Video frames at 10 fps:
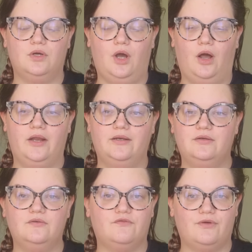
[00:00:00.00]
gone
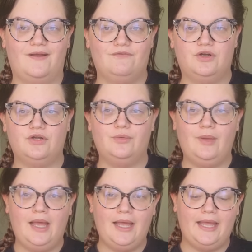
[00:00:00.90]
forever.
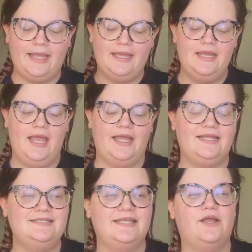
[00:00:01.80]
Goodbye. And
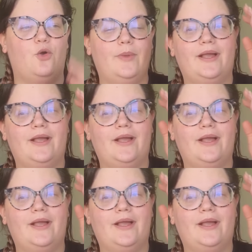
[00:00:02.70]
he's like, "Oh